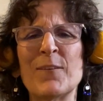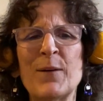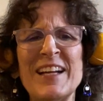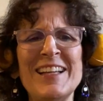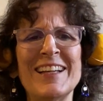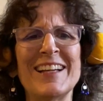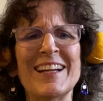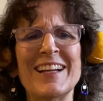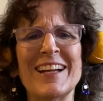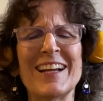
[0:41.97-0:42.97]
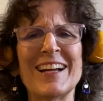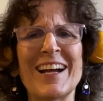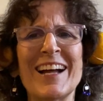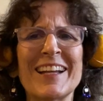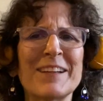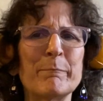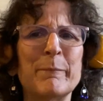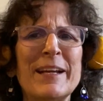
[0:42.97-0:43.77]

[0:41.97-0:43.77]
What? I can